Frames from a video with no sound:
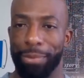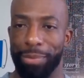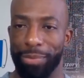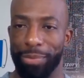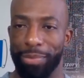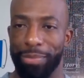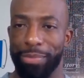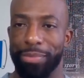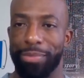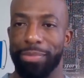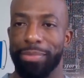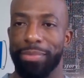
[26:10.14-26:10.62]

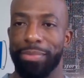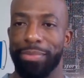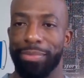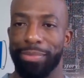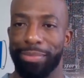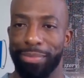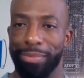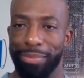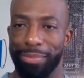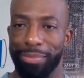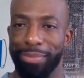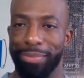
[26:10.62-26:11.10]

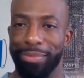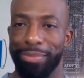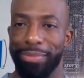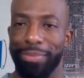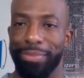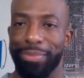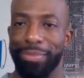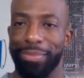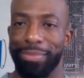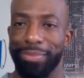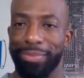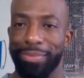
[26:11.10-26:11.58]

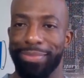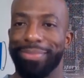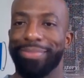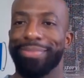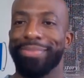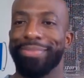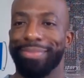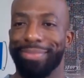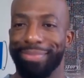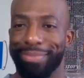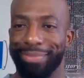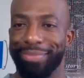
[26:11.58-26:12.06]

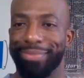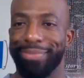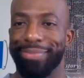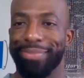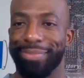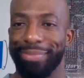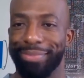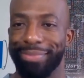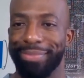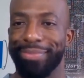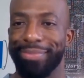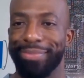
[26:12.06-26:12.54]

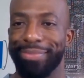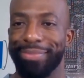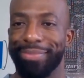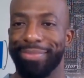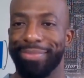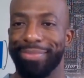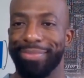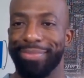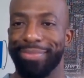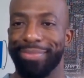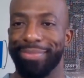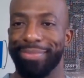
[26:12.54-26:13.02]

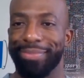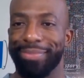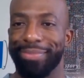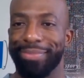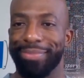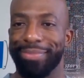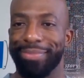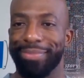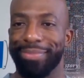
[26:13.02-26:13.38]
[no speech]